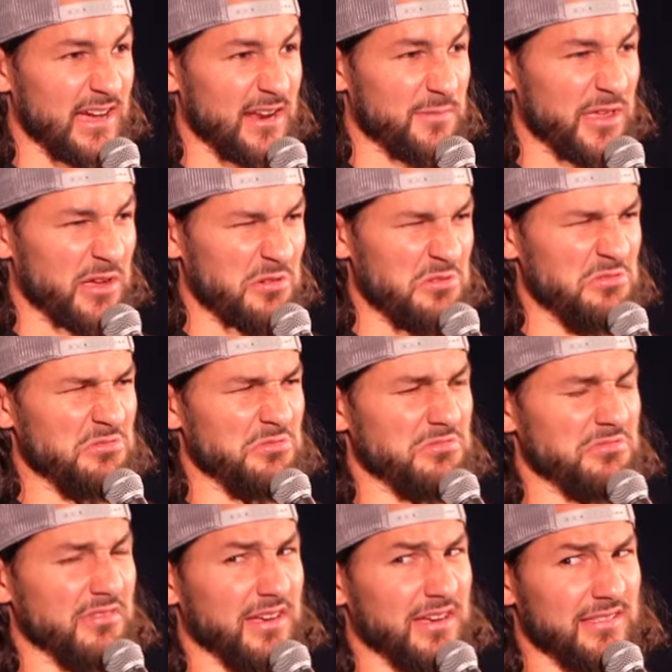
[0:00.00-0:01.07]
got to be like, ooh,
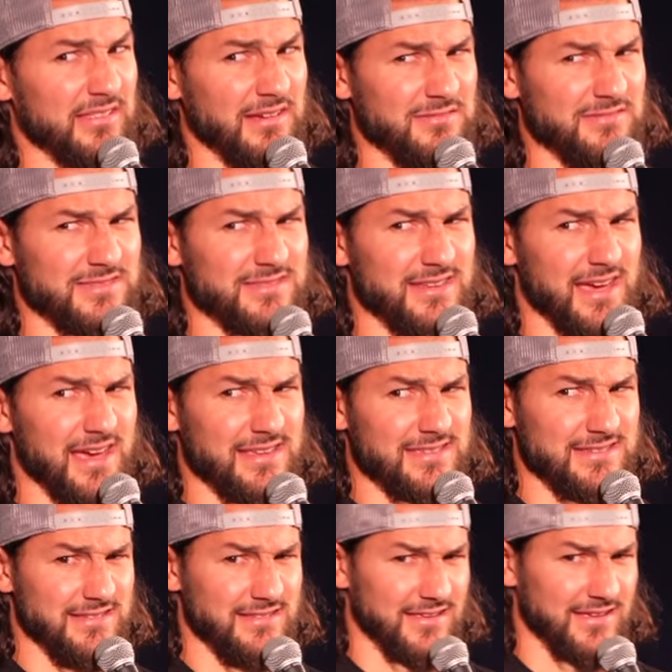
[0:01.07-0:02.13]
like, that was
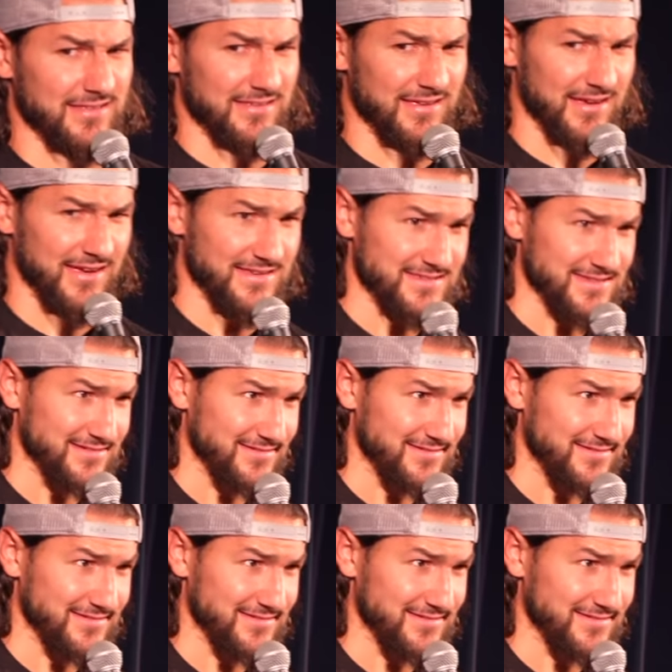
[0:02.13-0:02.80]
nasty. Like, that guy's a